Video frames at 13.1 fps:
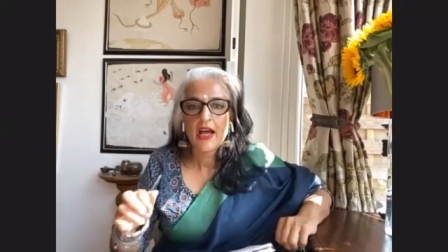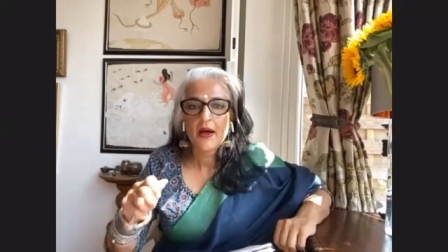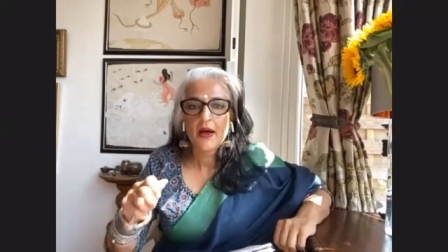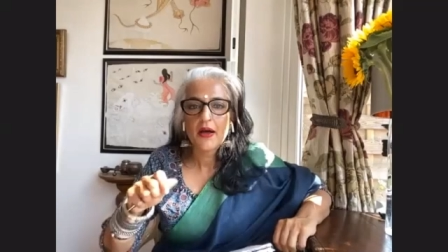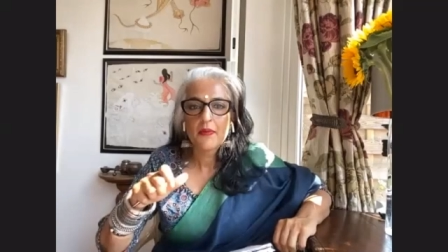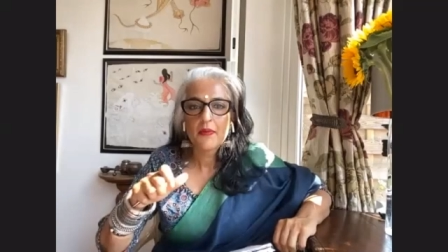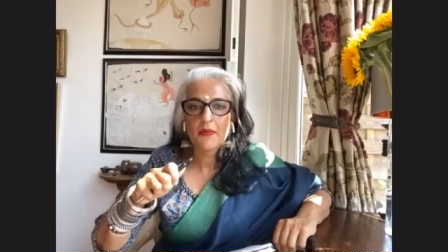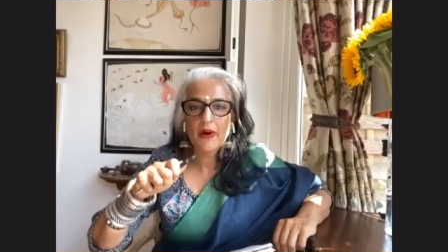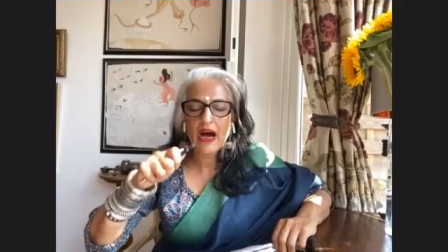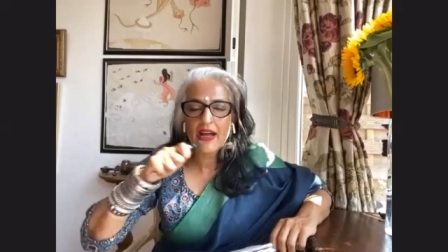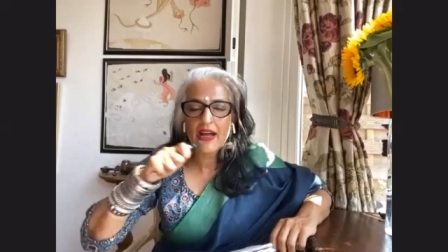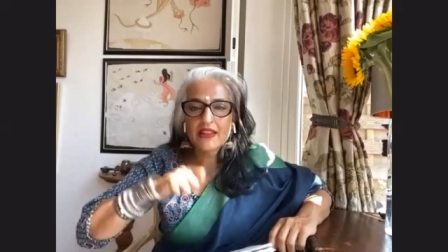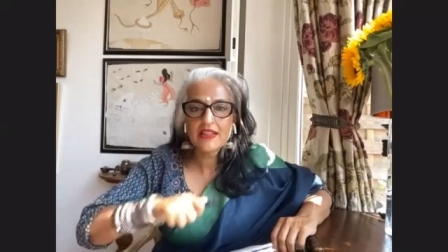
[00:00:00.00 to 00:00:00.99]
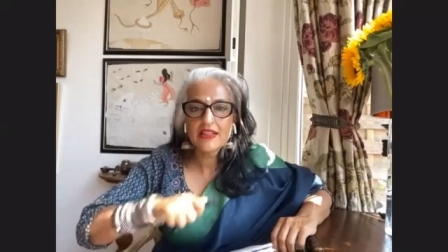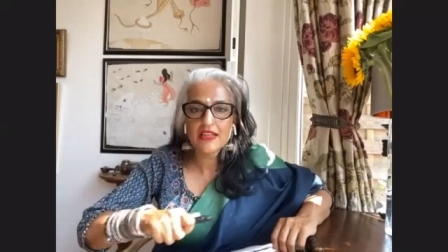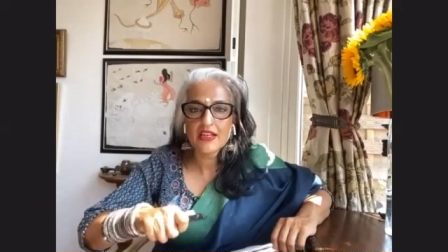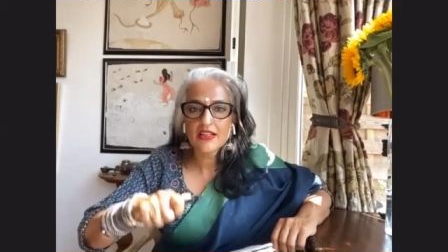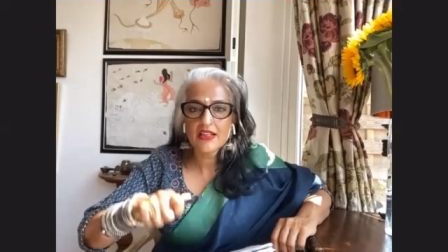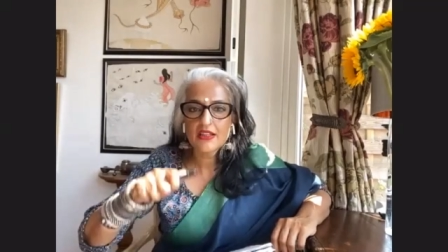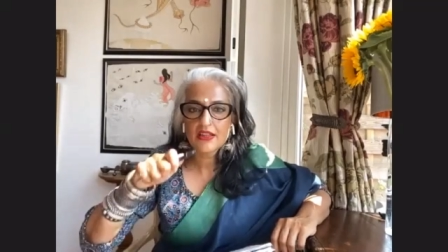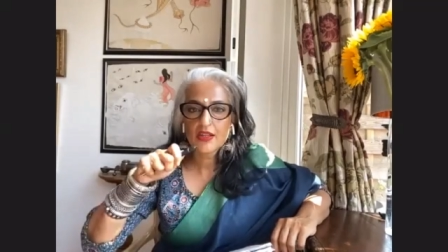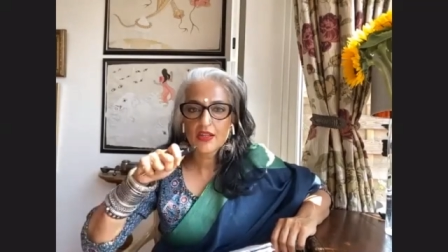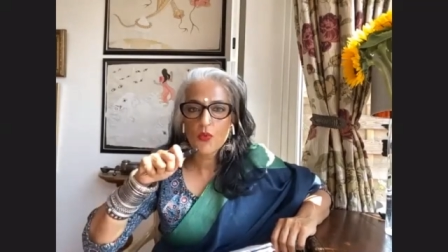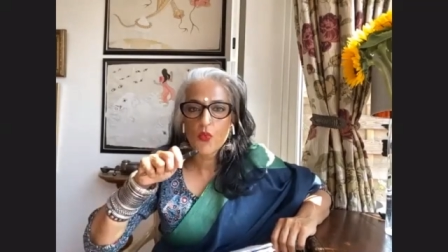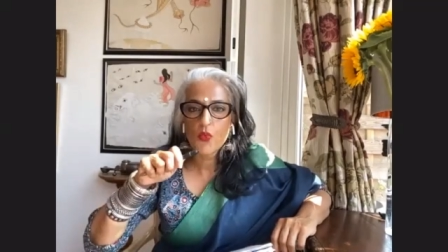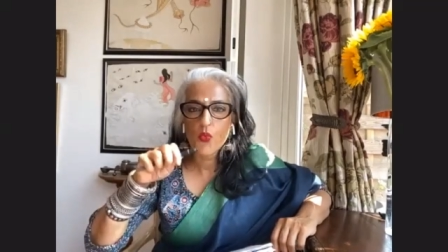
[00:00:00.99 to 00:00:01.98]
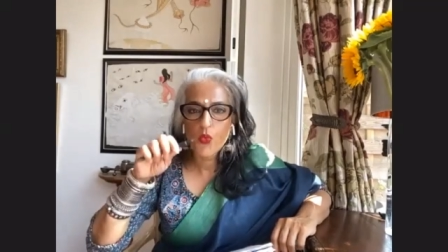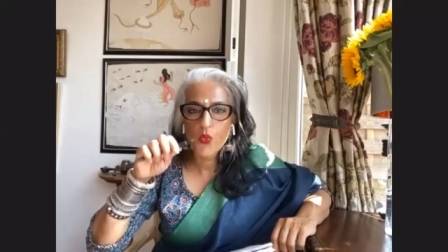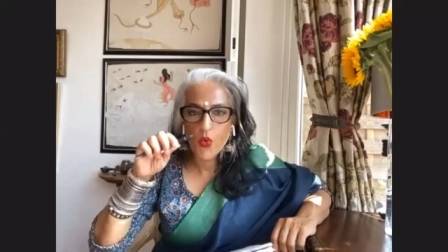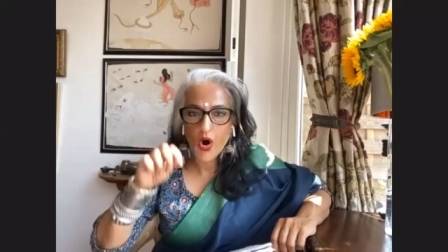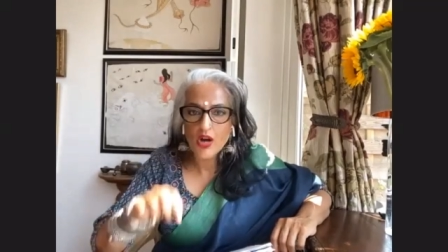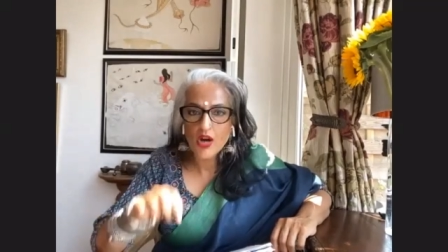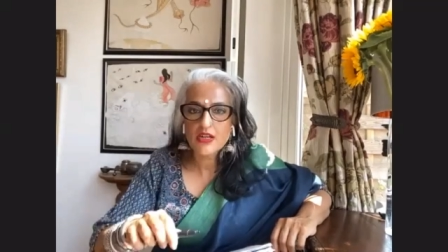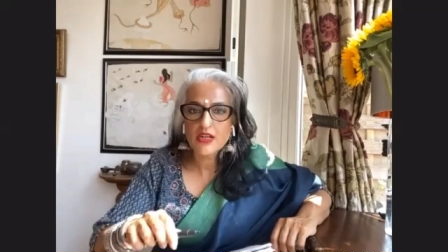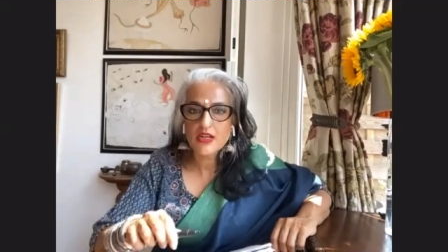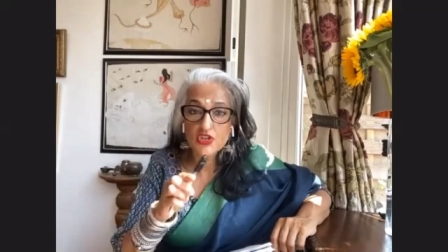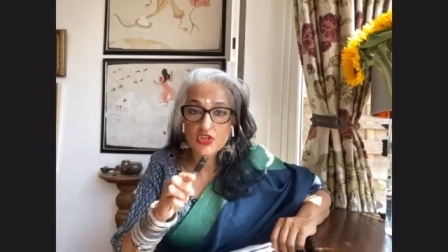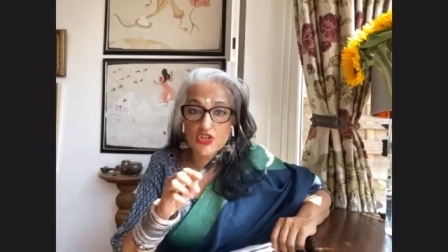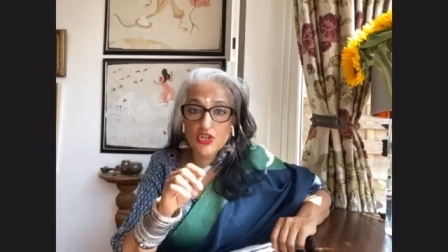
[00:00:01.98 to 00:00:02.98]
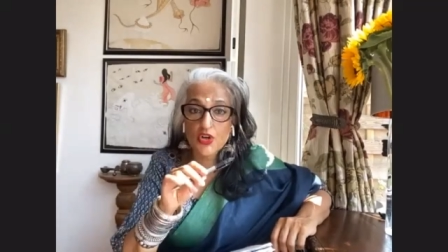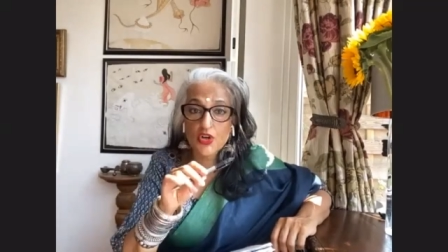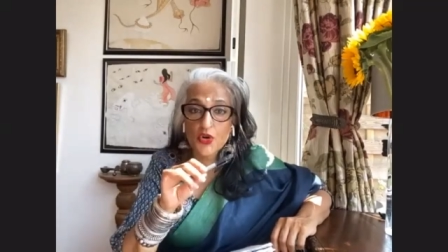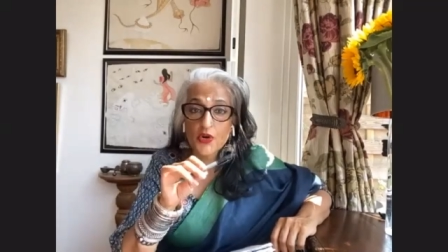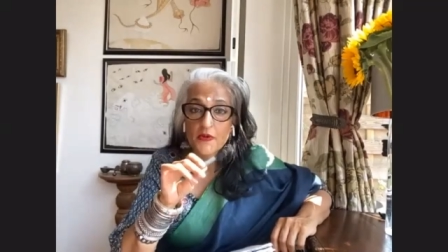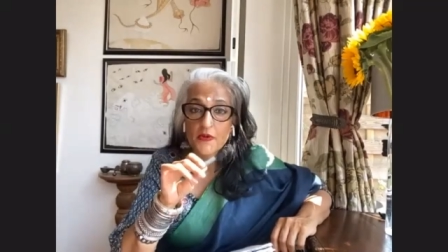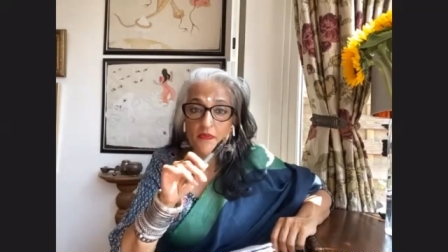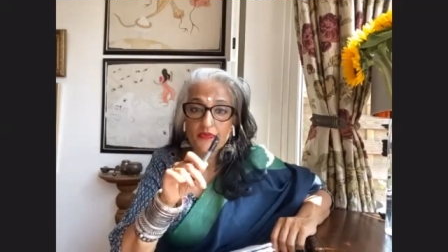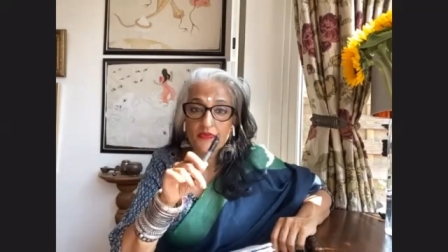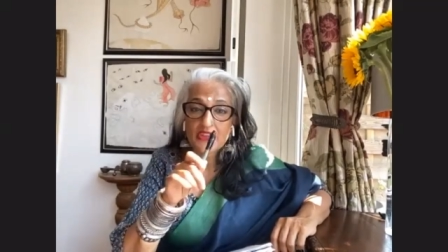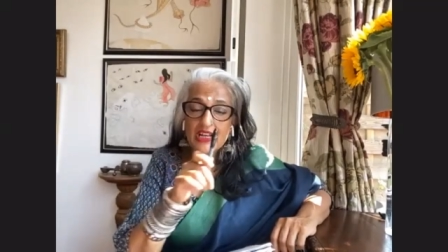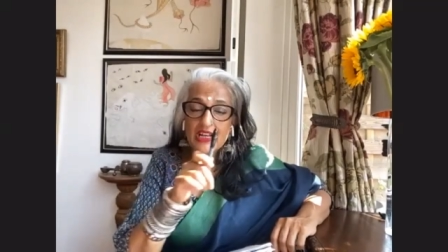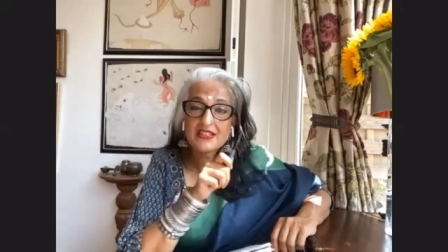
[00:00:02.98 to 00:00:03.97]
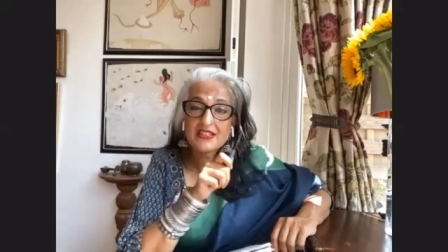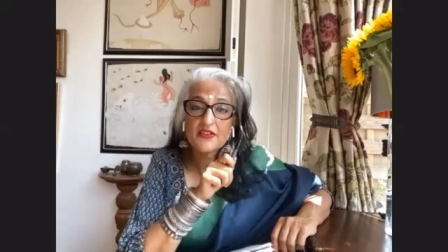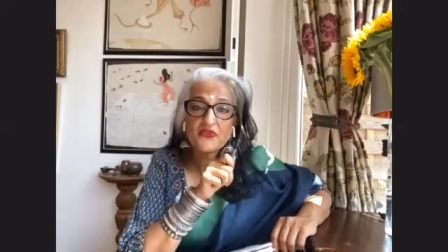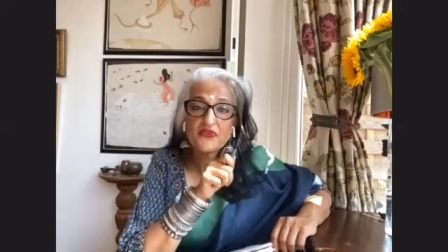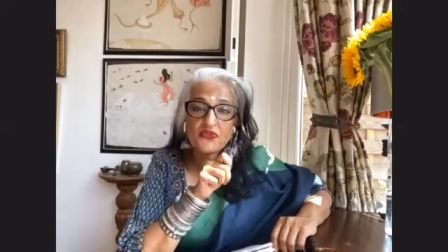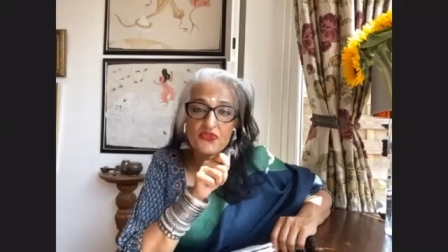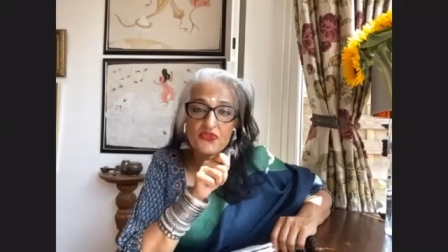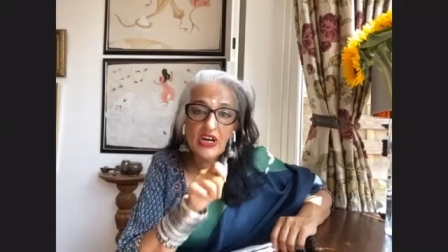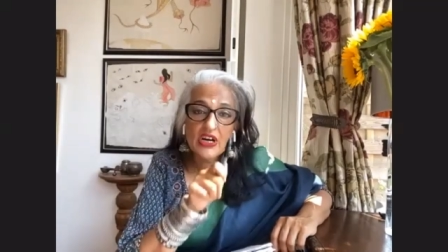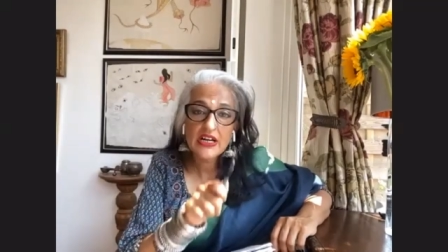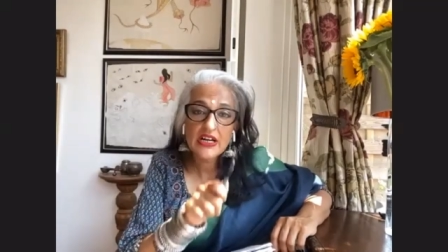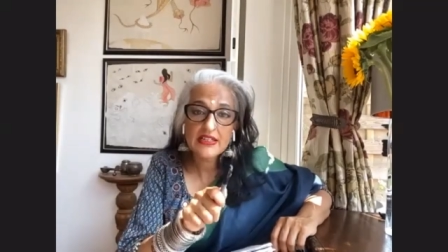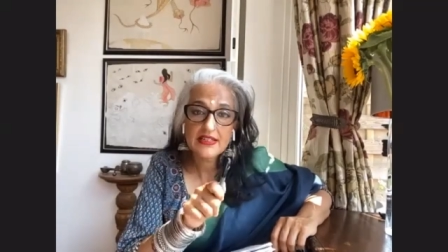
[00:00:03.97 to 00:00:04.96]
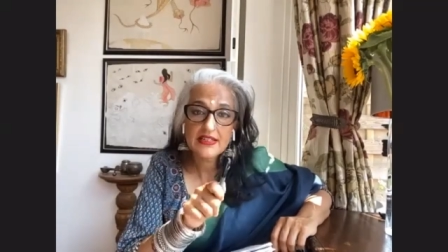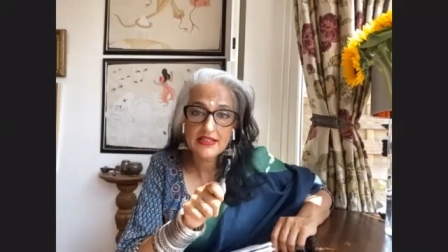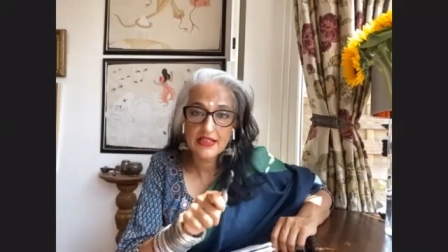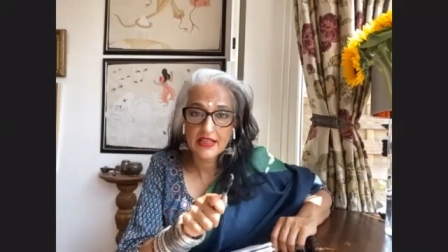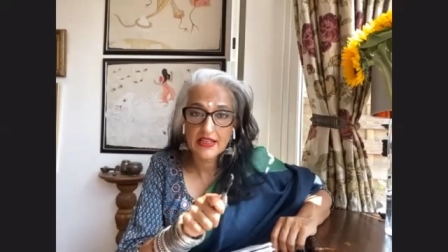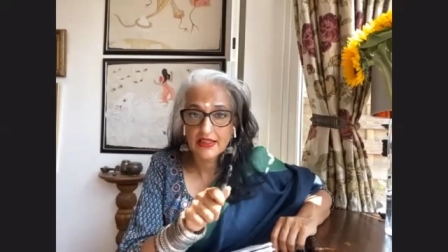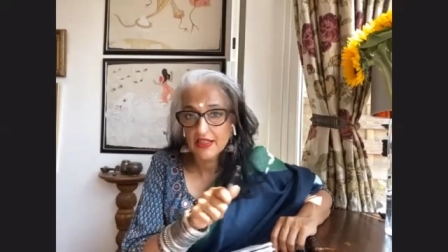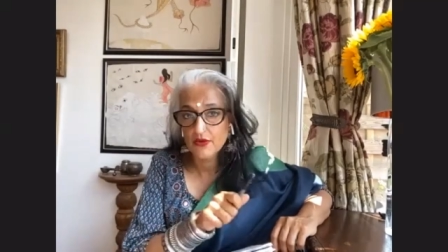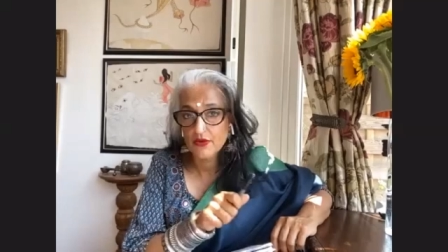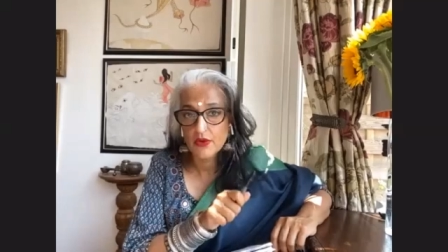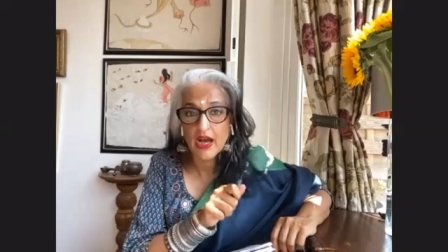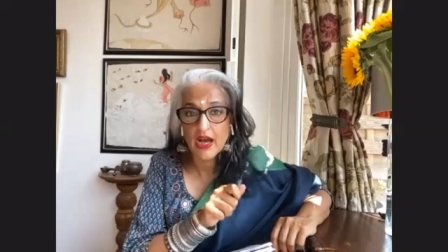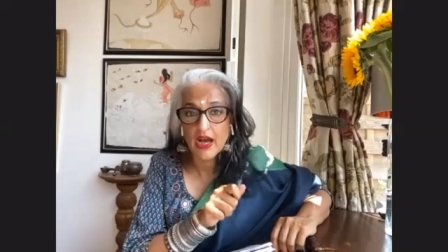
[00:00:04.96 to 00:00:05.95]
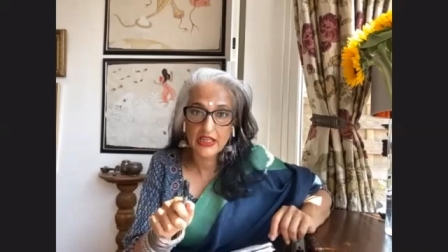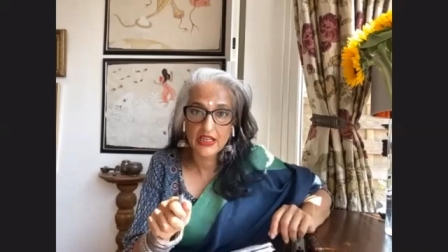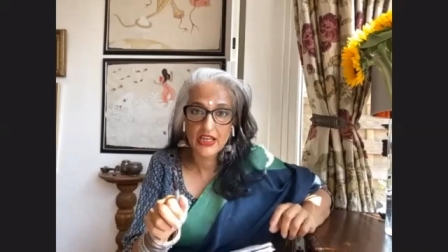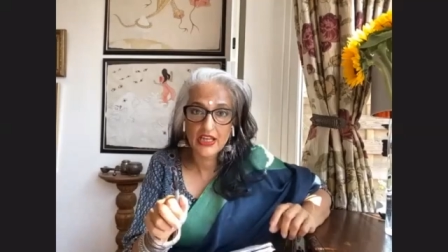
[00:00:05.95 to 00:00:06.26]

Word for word: i think the want is extremely important so that's the first thing that i want everybody